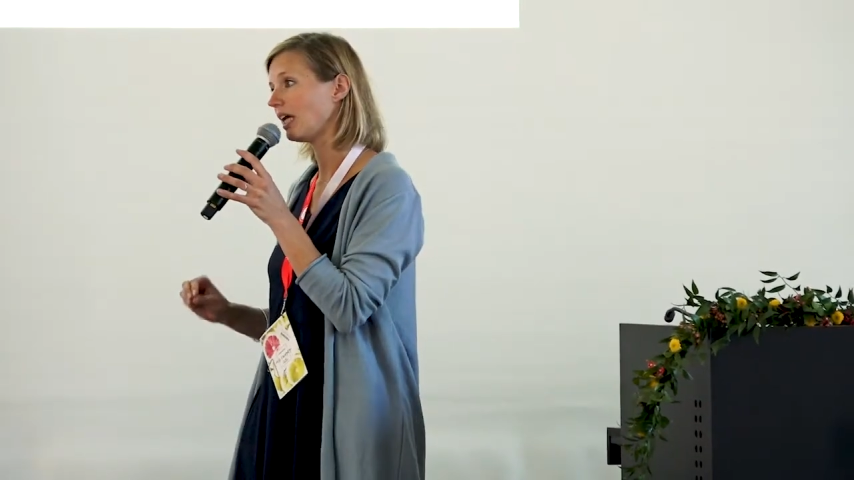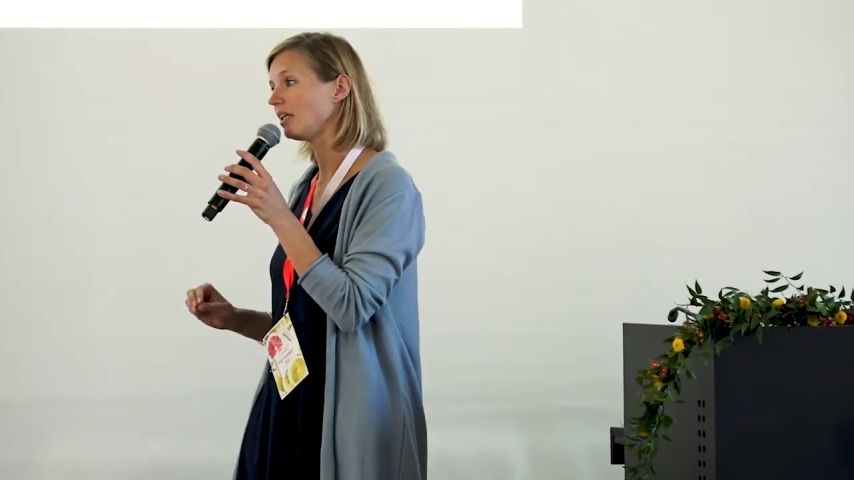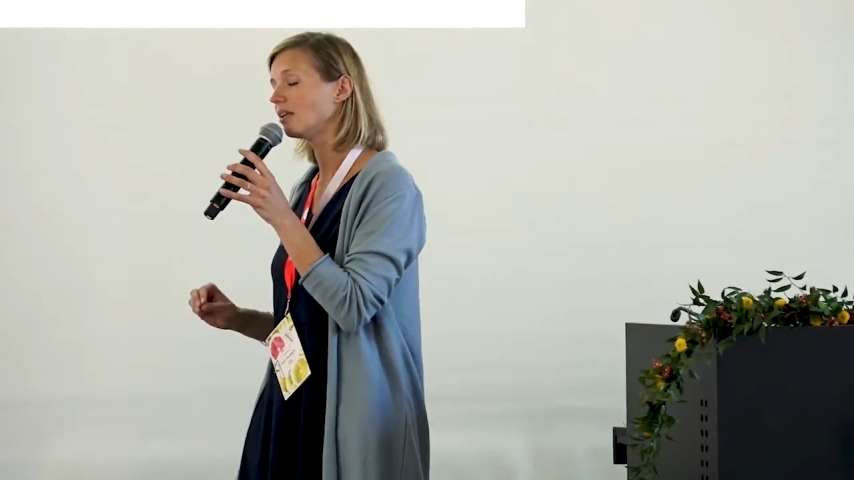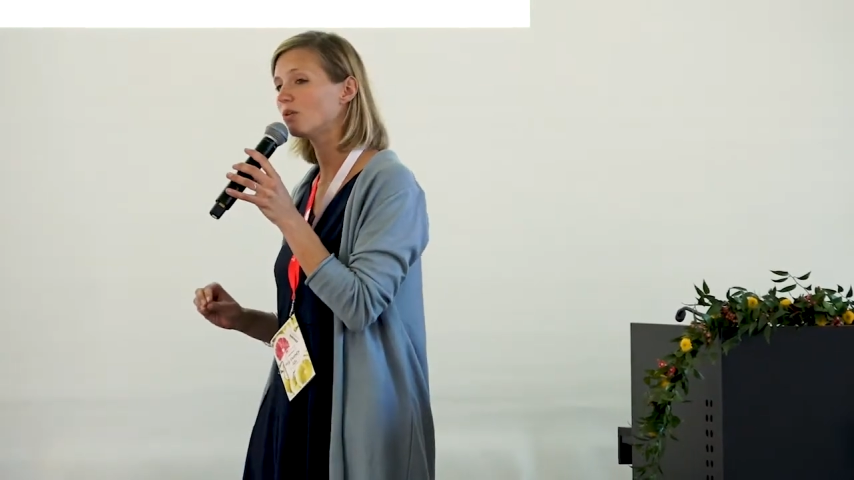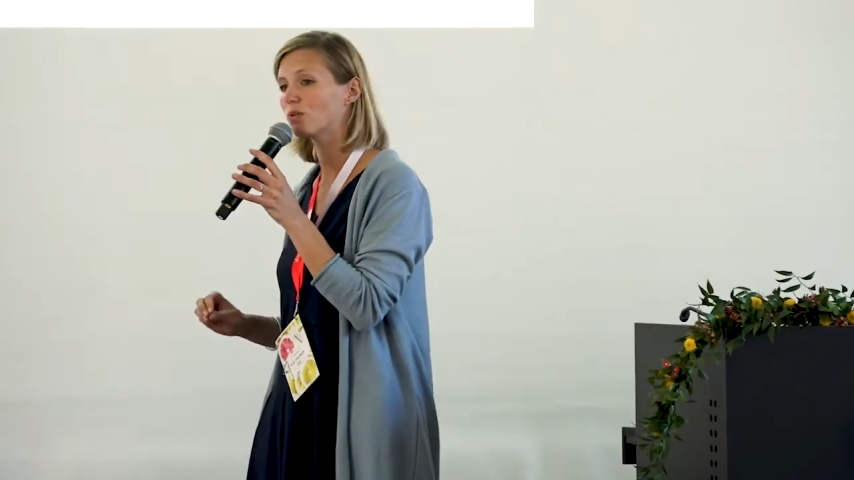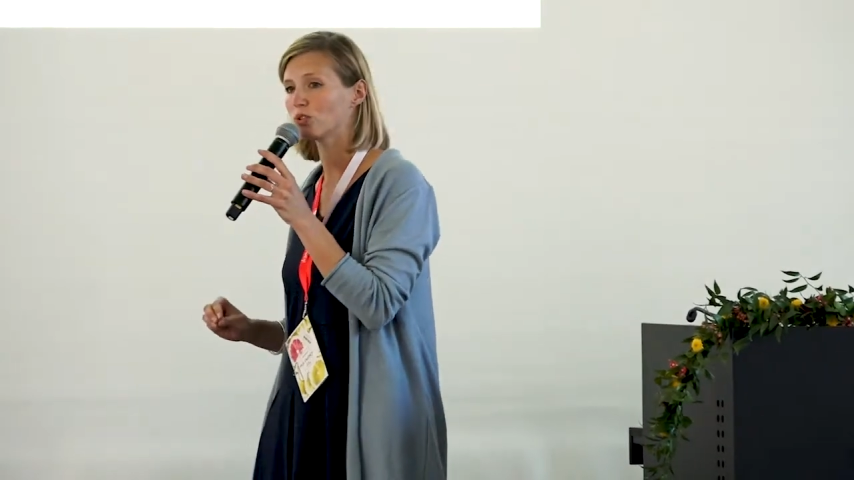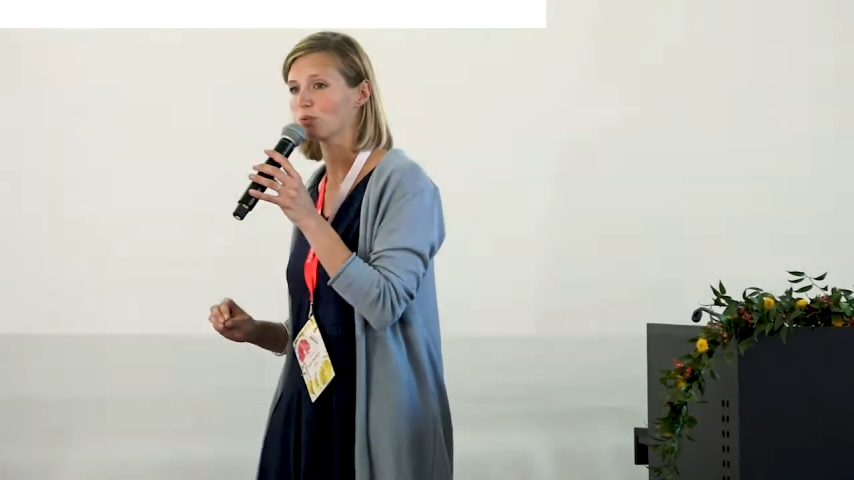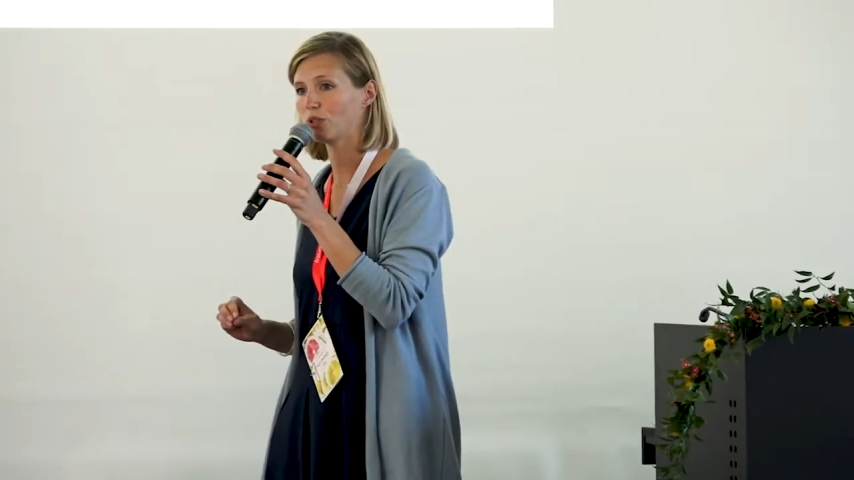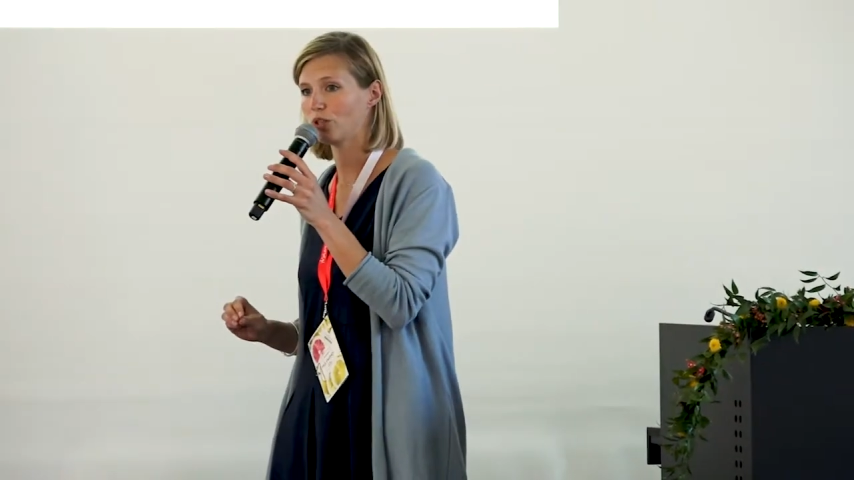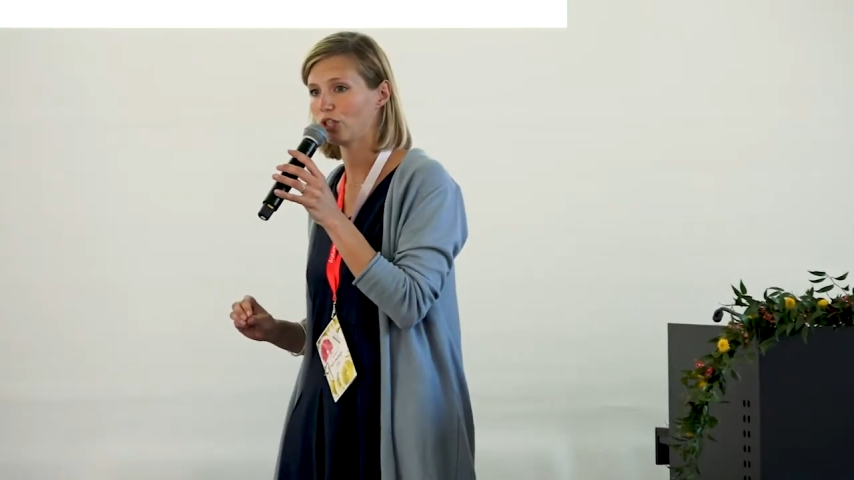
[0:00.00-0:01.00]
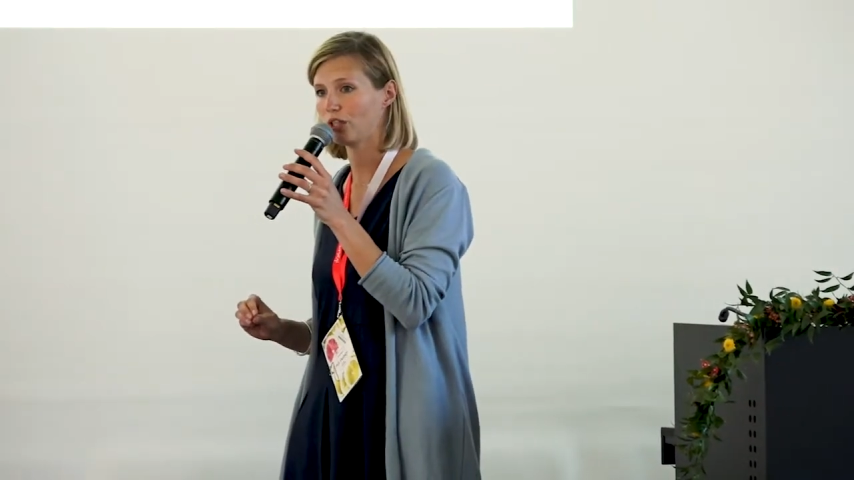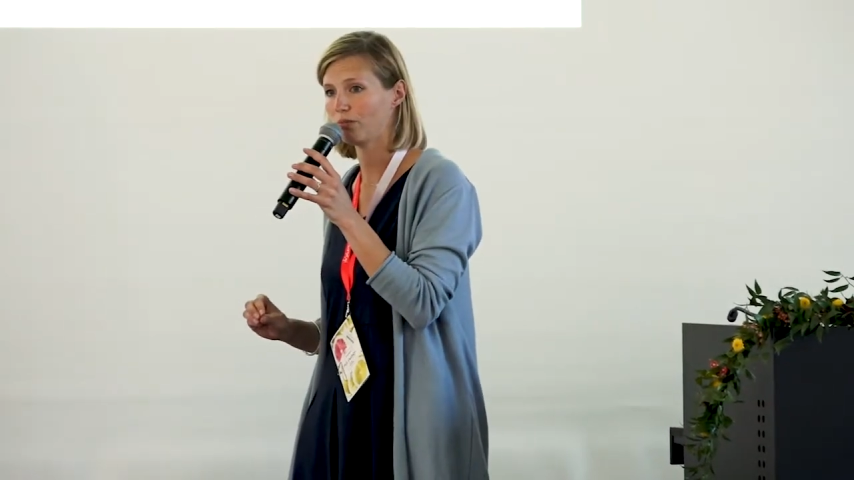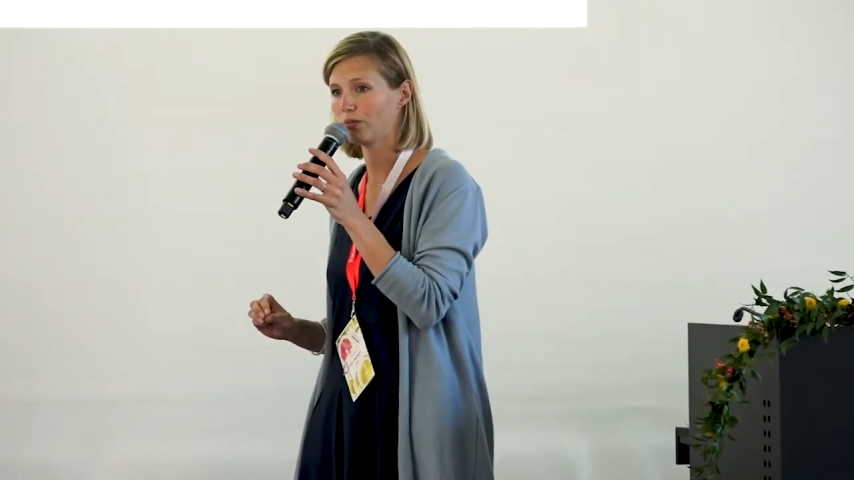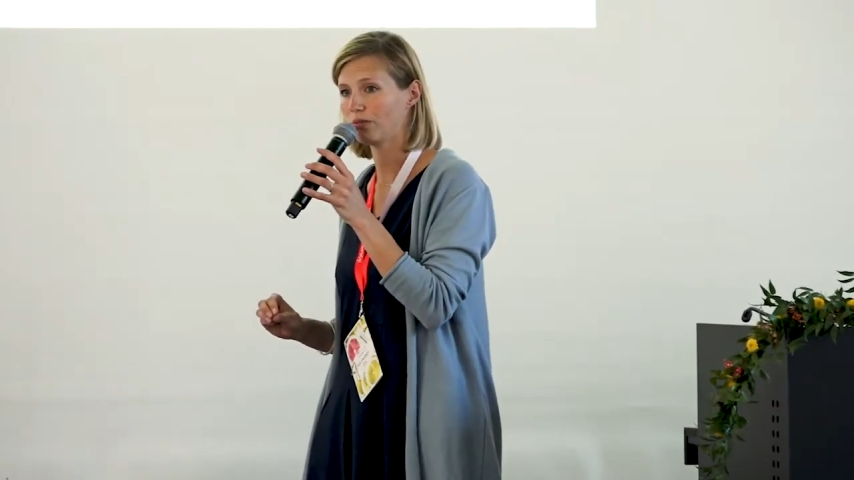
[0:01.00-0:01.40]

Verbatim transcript: in entrepreneurship,